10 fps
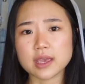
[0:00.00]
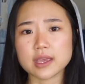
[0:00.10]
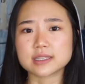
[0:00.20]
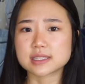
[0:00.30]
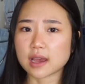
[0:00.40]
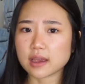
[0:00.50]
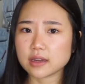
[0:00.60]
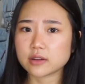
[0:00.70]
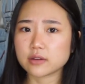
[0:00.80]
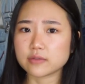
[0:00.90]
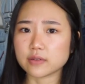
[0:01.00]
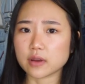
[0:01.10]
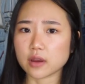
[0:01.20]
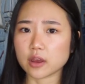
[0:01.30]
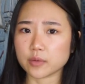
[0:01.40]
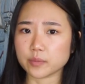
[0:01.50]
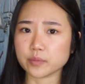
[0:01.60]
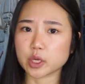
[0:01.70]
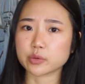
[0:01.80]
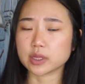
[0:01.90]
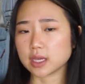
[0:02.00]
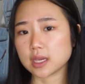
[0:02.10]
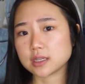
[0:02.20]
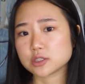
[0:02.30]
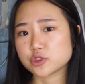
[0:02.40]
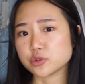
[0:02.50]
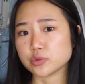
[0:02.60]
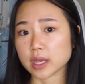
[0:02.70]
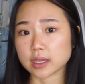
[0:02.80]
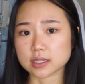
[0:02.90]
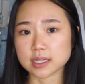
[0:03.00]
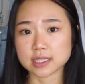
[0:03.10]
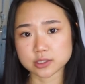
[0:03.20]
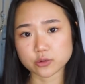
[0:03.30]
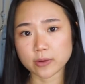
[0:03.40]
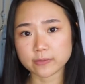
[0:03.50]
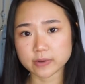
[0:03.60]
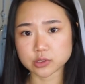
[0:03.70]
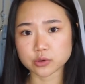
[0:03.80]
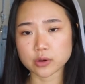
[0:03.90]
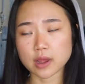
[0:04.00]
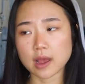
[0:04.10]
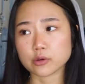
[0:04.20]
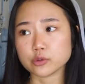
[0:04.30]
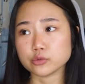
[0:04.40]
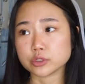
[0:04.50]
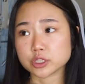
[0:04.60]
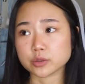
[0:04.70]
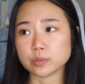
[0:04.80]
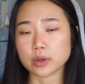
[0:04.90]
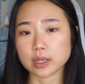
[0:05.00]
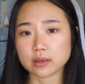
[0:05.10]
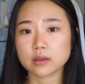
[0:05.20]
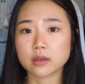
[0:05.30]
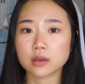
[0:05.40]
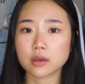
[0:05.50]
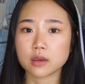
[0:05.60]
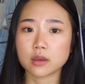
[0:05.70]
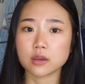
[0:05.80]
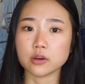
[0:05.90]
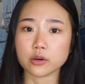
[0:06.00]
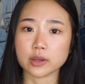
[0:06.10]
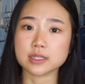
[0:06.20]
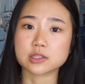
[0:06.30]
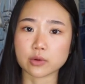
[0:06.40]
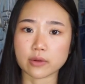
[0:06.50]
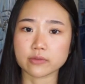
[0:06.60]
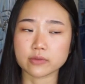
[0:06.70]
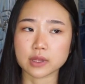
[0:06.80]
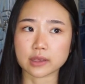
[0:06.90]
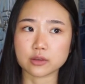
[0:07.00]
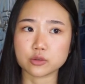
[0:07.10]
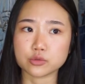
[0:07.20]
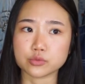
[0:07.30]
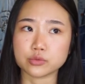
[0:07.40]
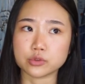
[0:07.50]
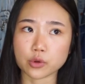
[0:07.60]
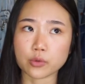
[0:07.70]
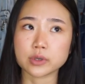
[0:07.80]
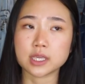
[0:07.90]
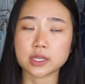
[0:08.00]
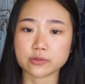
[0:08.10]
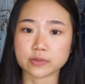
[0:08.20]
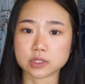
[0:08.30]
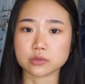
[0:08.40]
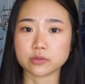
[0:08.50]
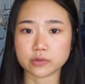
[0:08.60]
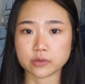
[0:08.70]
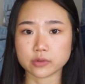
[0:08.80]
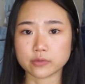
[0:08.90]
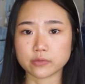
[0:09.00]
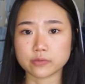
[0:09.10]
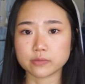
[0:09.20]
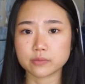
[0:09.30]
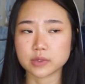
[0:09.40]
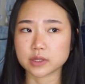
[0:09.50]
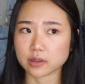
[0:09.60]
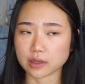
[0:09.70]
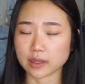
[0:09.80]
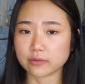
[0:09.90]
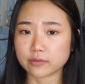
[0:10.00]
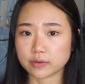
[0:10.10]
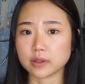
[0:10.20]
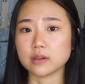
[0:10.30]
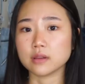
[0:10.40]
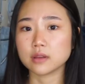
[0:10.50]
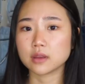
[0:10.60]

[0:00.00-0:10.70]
it's kind of relating to like an Instagram filter, how you should break your Instagram, like you don't need a filter to like feel